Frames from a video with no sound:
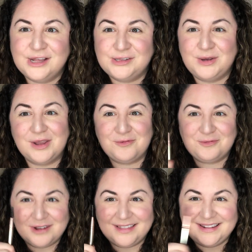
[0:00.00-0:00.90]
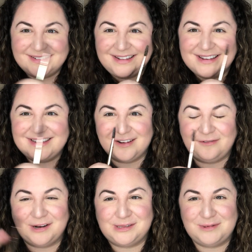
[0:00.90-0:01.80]
So you can really see a
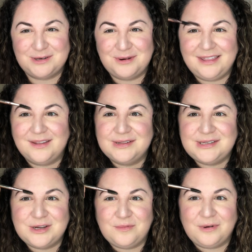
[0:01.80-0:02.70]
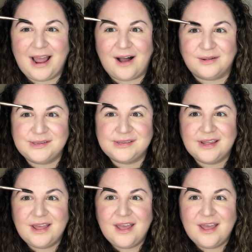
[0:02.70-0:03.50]
difference between those two brows.